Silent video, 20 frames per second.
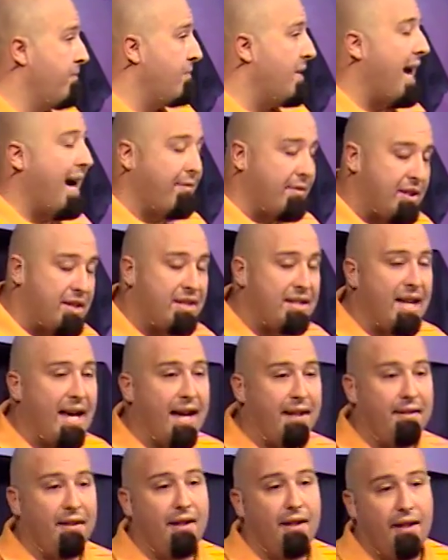Have a
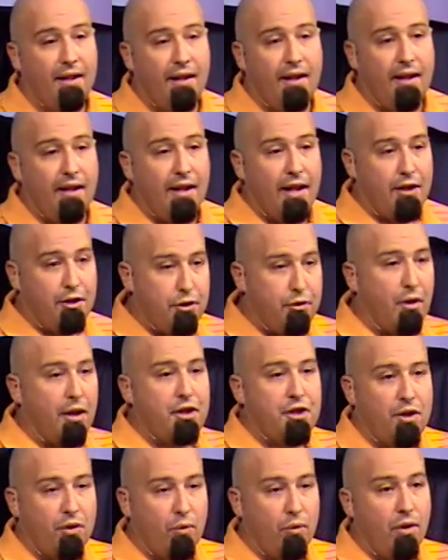set
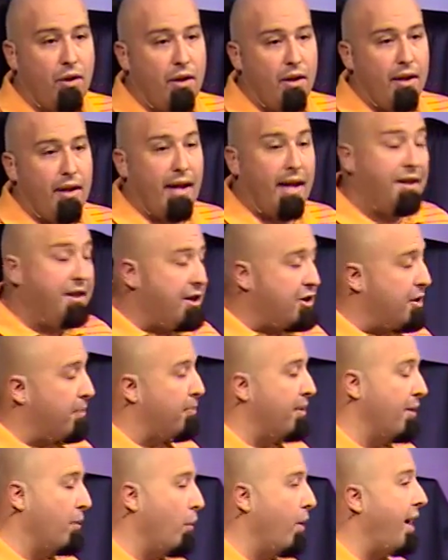instruction and
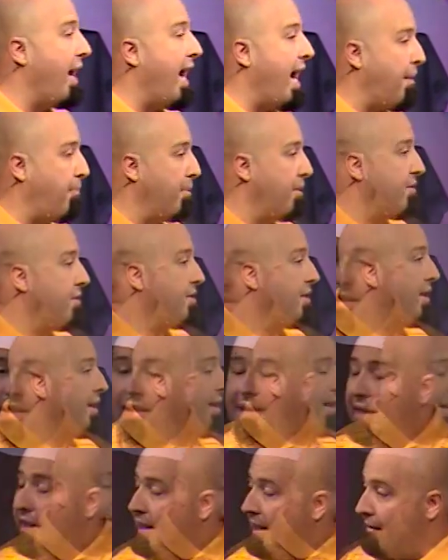discipline what happens
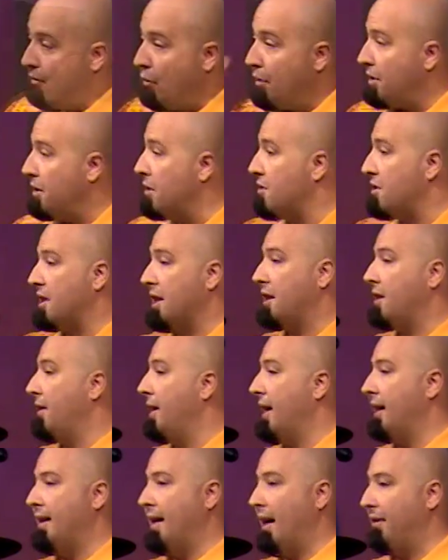if when you stick your
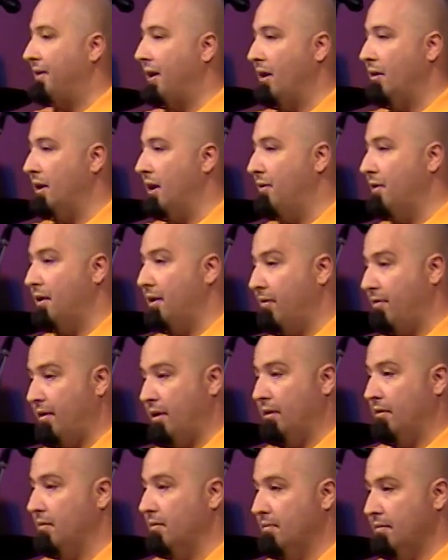hand out, they don't give you their
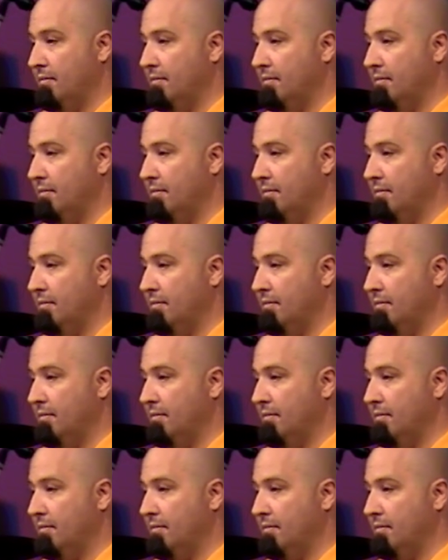phone.